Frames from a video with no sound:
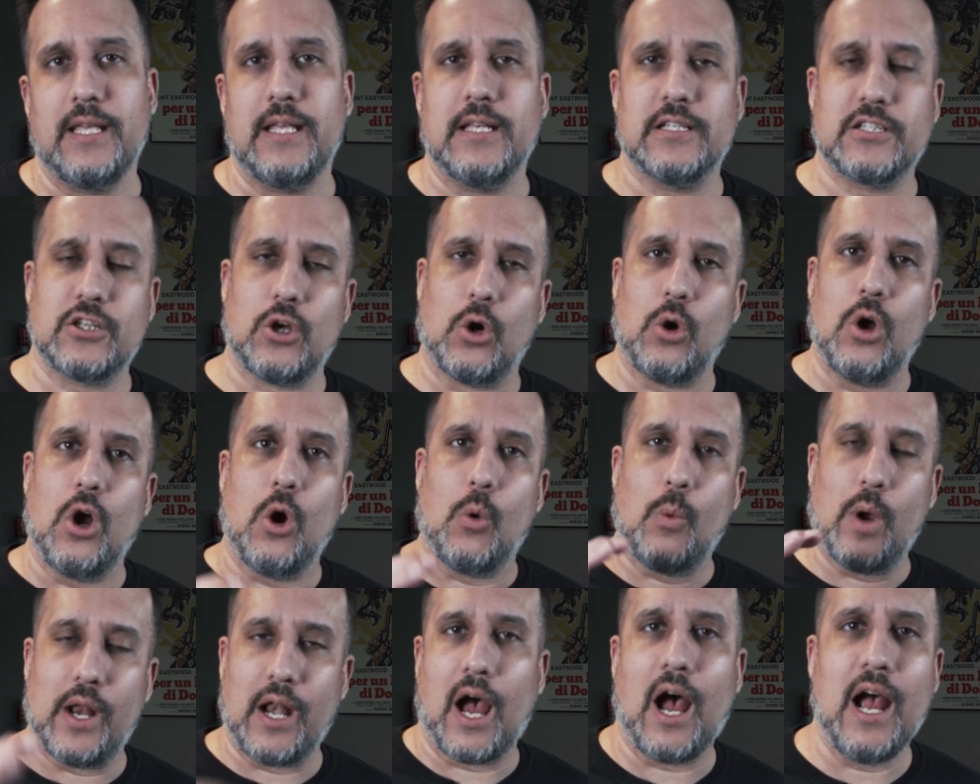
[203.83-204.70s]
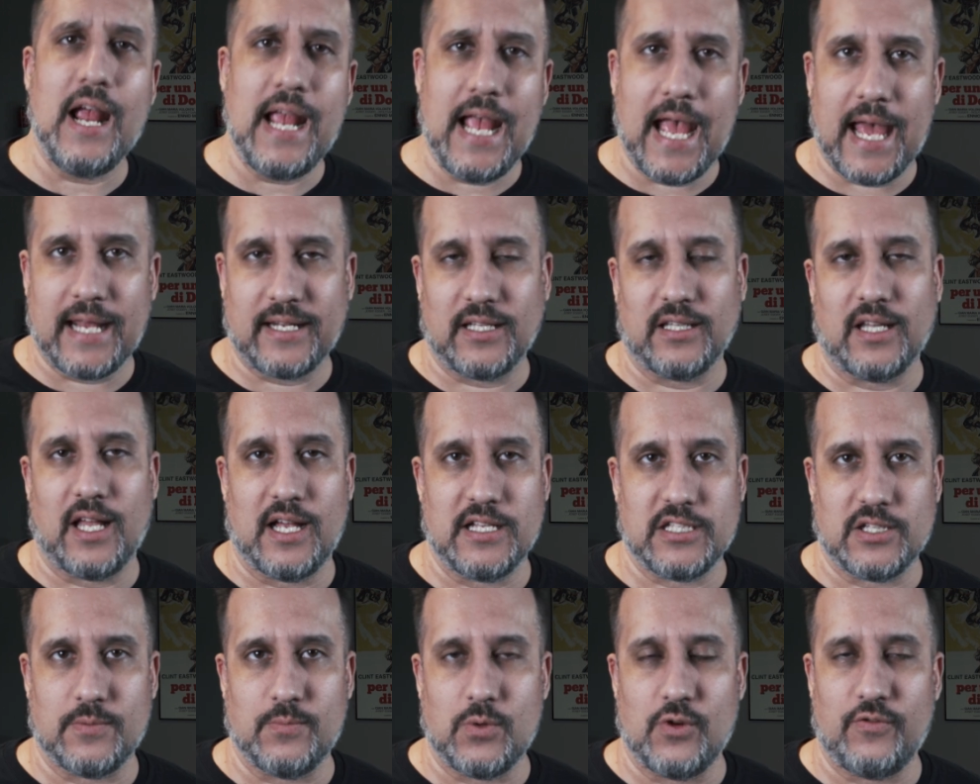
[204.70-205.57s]
So when I
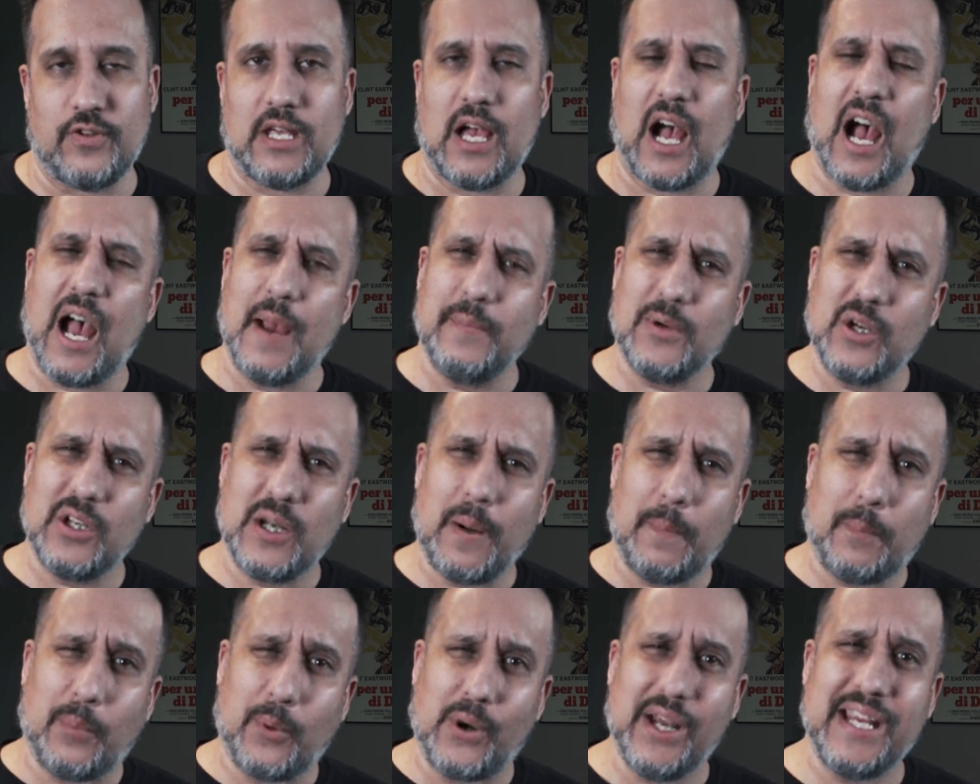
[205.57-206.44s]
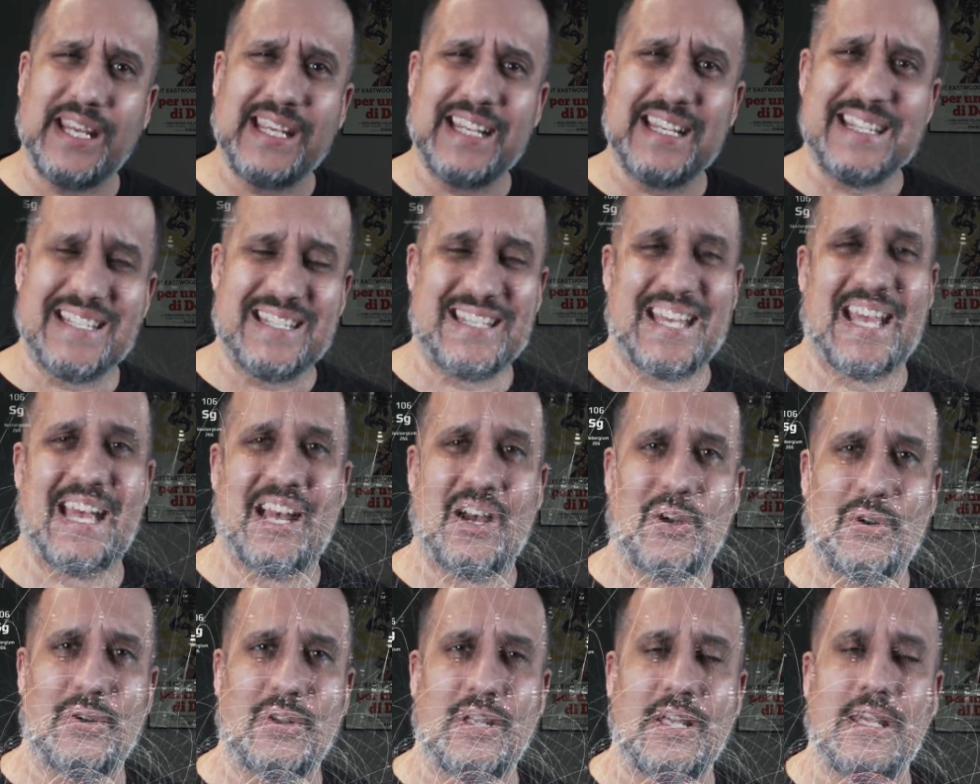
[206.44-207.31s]
analyze a movie, I'm gonna break it
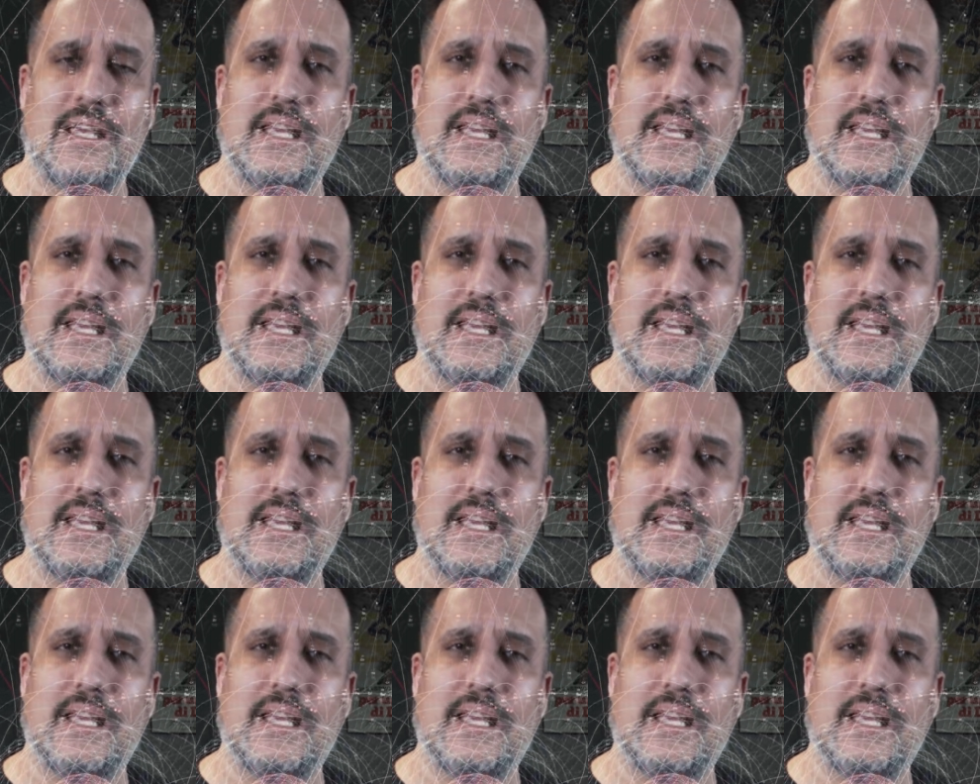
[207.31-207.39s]
down